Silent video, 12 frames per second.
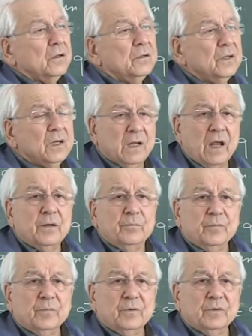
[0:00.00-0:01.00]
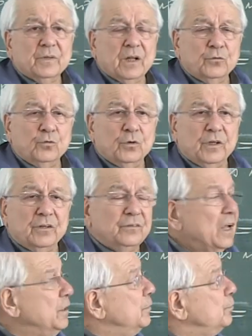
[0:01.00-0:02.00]
The claim that if
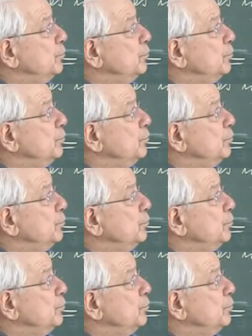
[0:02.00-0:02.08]
they